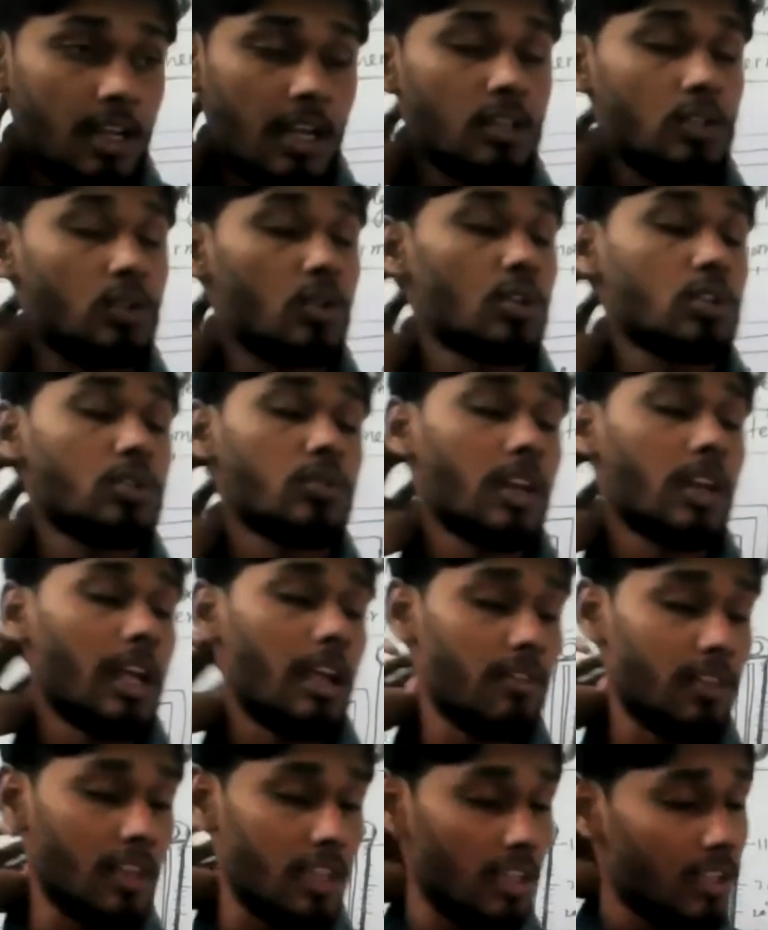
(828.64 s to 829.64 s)
And those who are
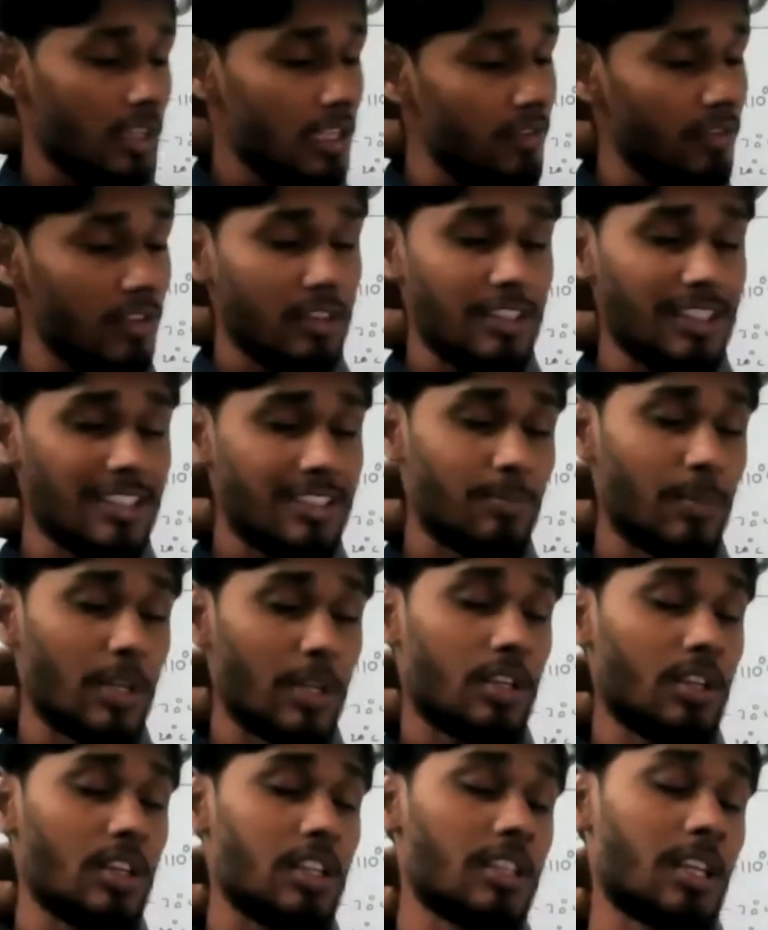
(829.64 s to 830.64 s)
having, even this
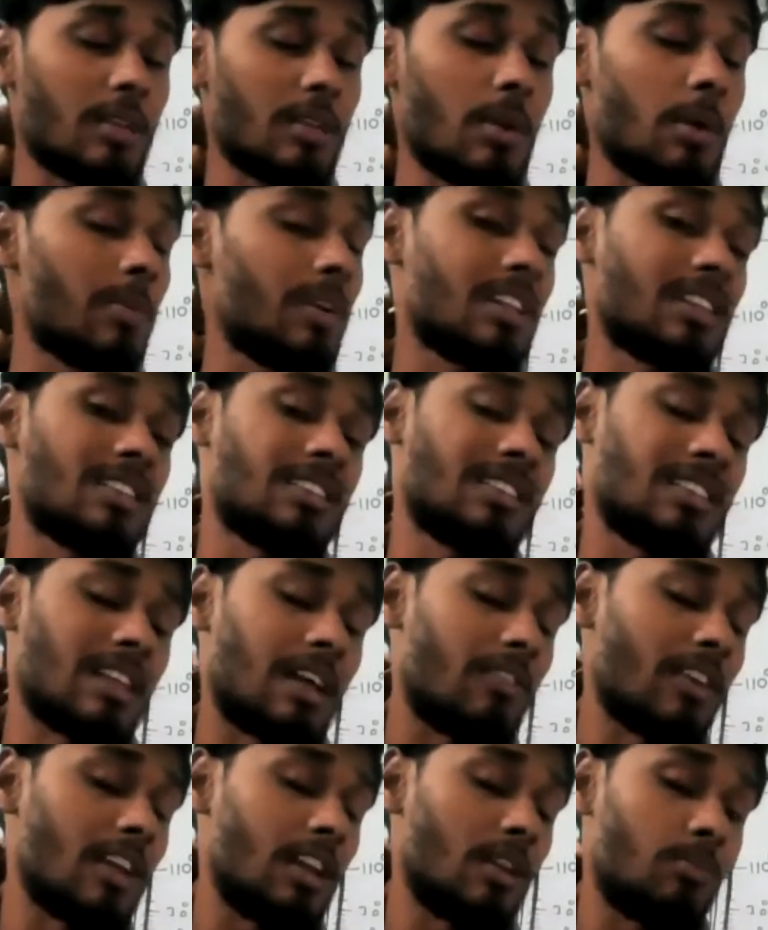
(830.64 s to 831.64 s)
mercury thermometer is
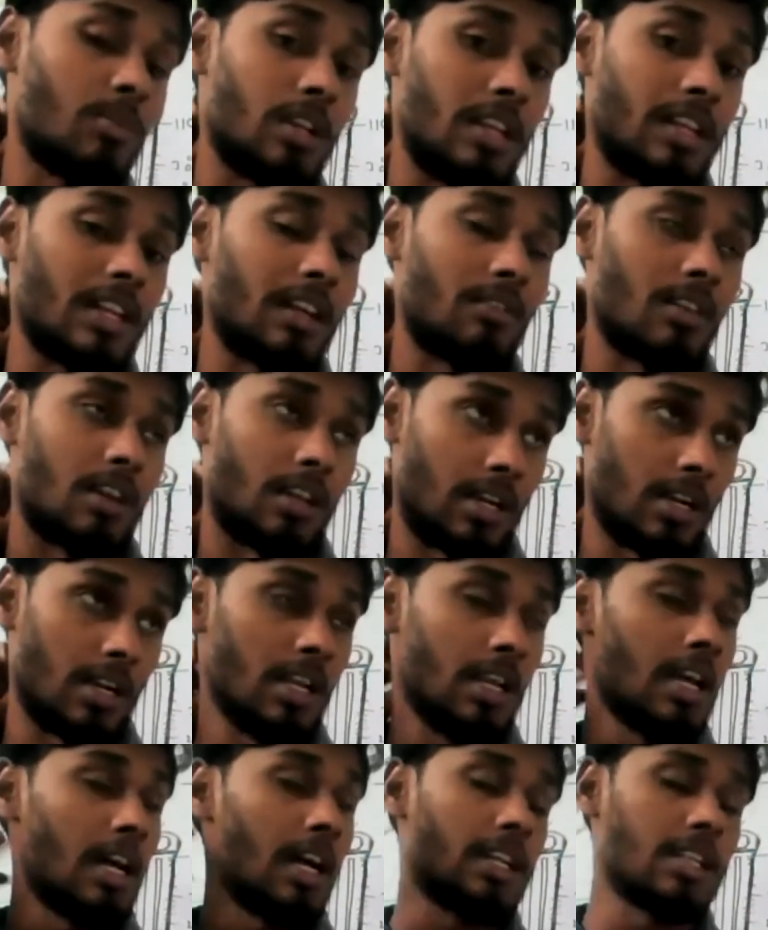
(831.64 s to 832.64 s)
available in our
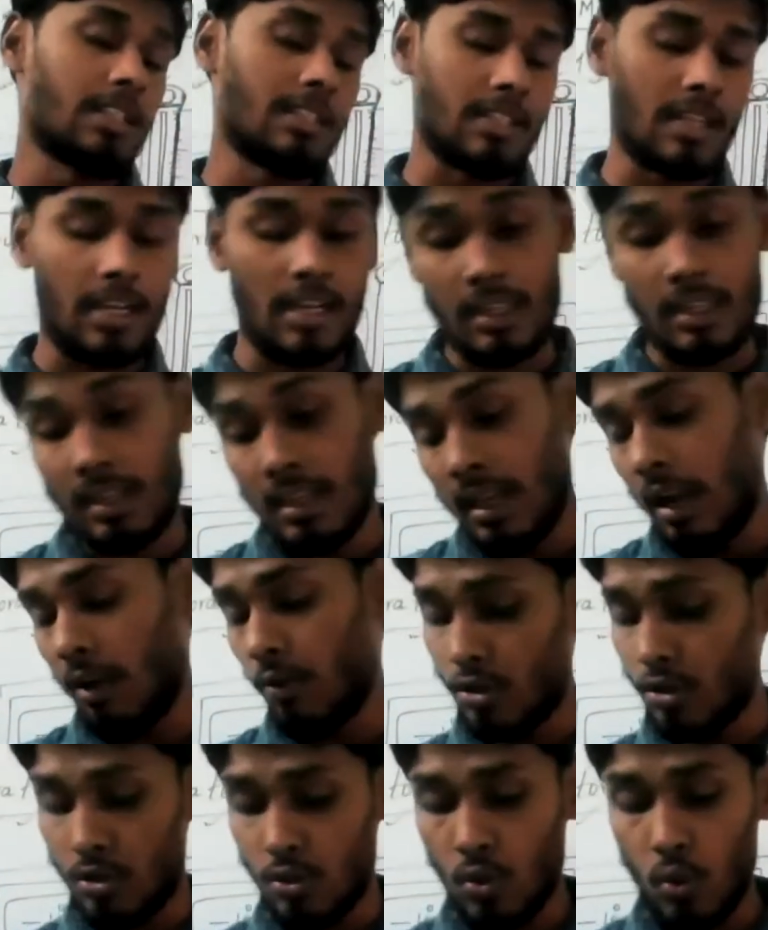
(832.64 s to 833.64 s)
understanding,
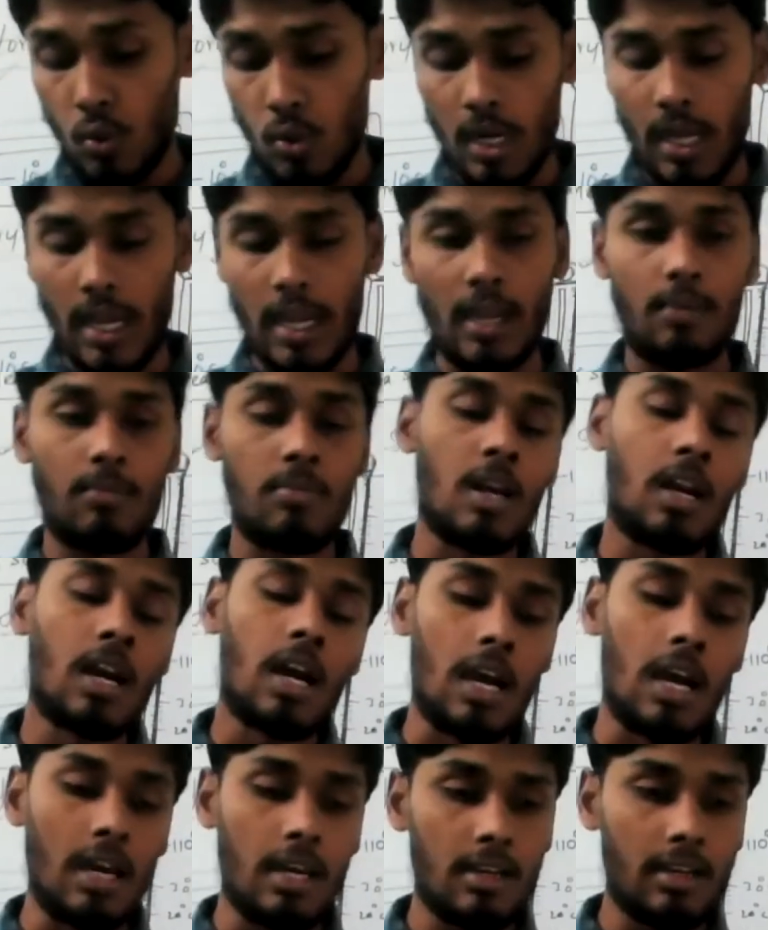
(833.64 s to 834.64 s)
our school lab,
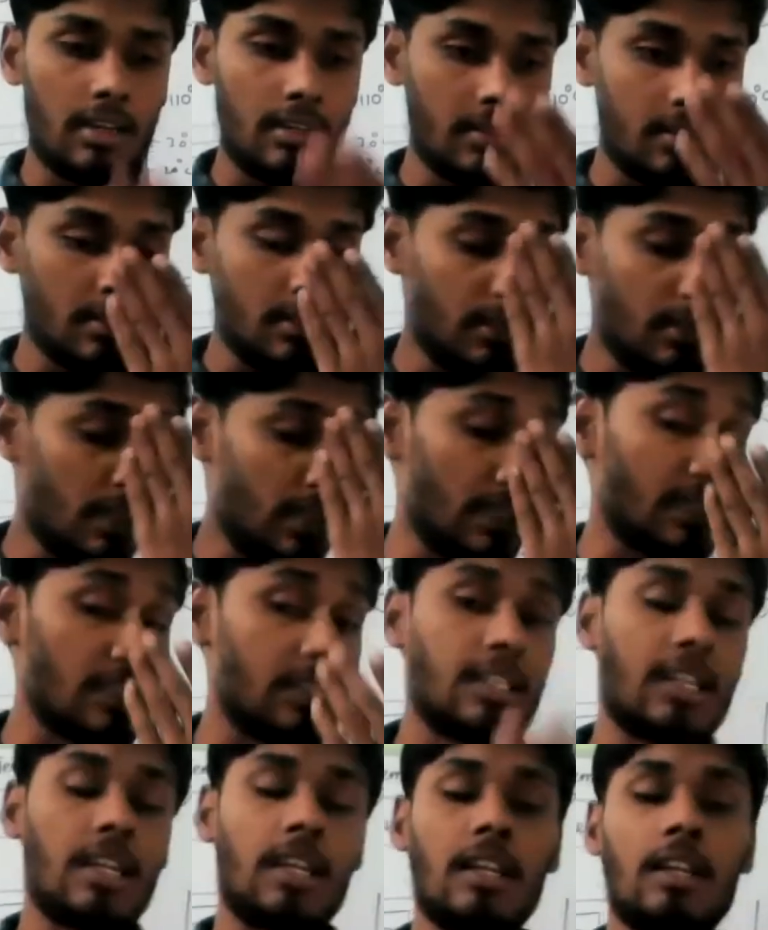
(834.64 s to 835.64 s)
or else
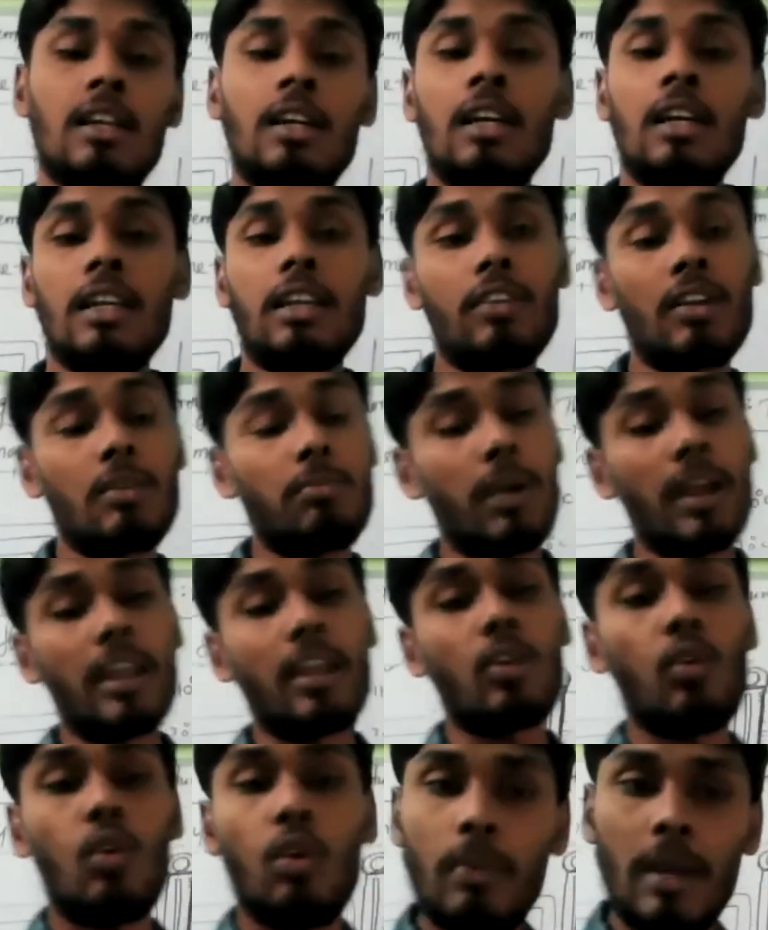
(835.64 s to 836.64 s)
understanding. Even my
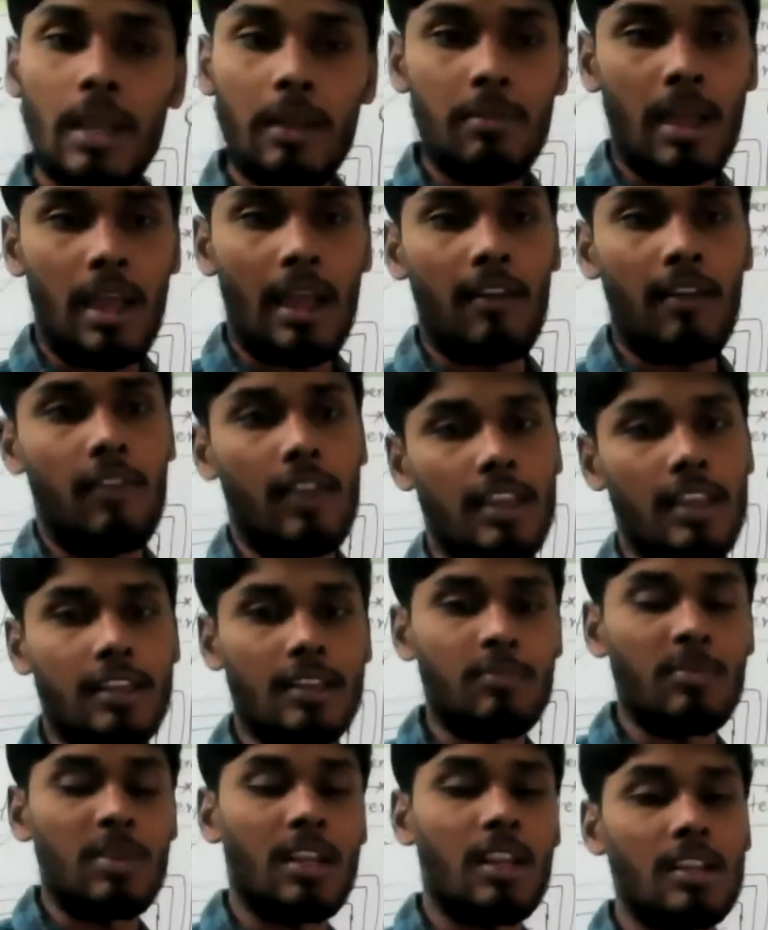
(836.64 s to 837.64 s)
home, I am having
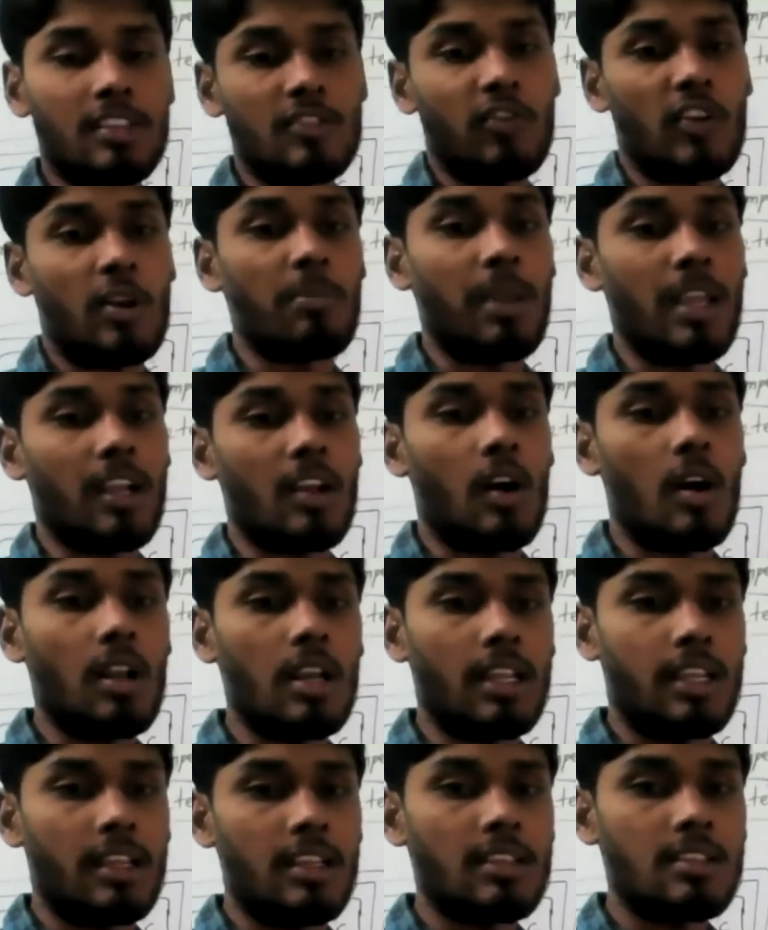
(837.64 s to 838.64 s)
it, because from my
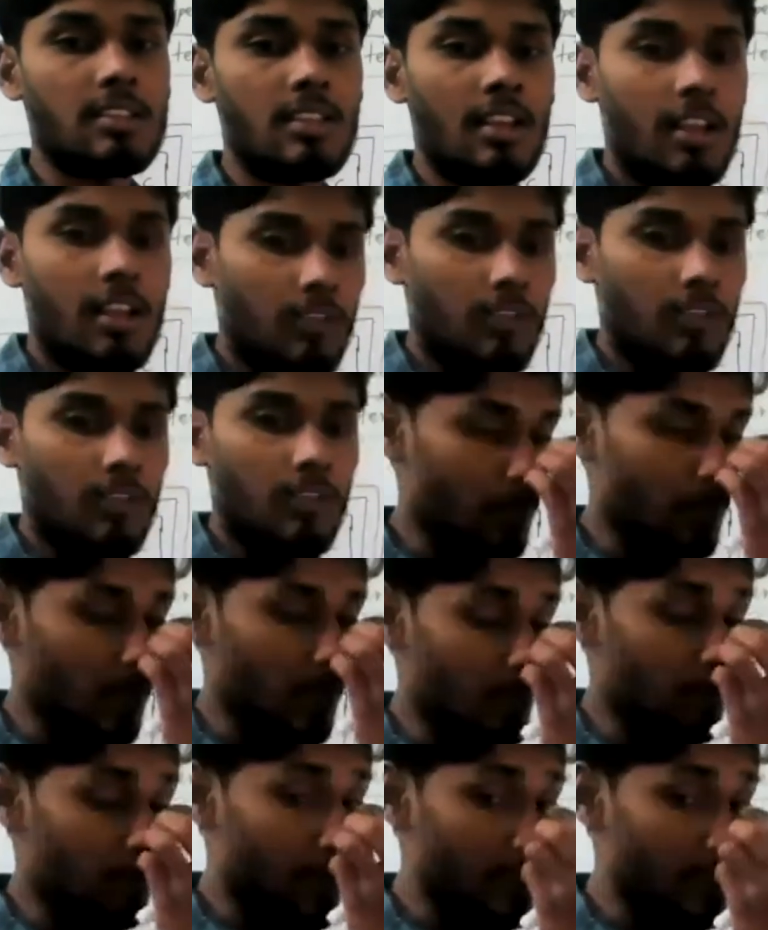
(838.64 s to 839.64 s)
college, for
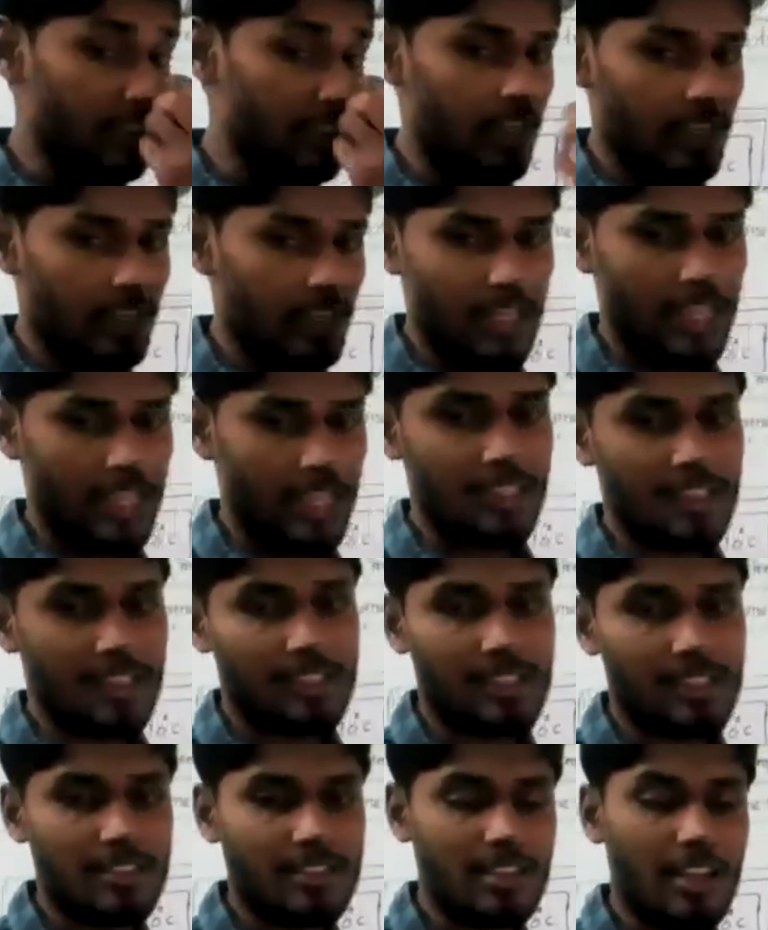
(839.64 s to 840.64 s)
measuring, like in the
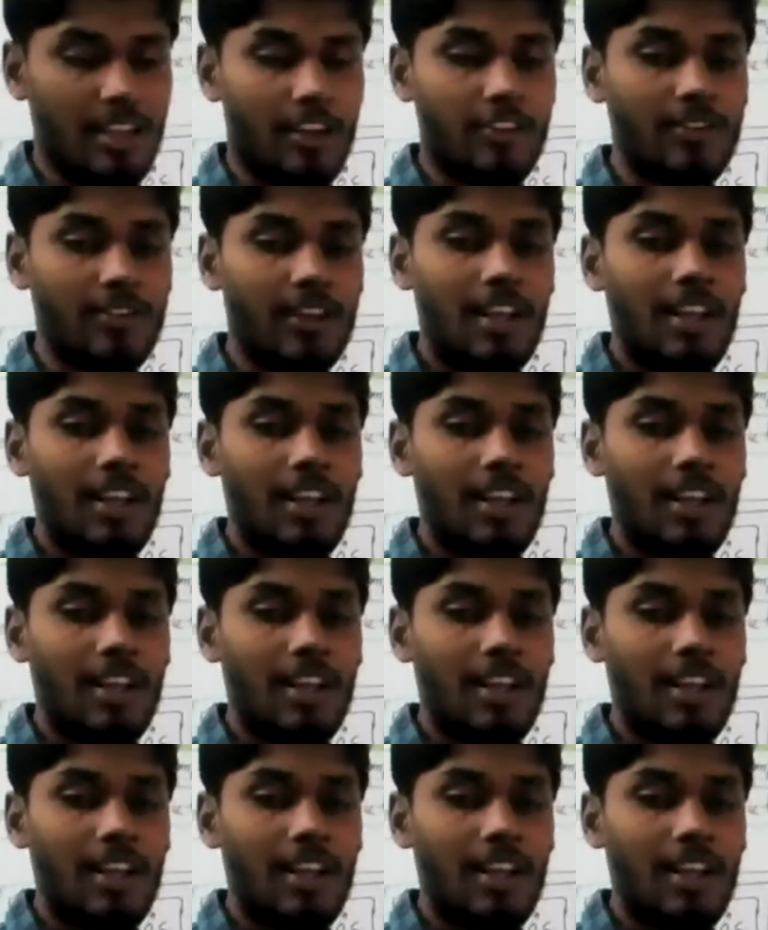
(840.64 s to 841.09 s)
sense of,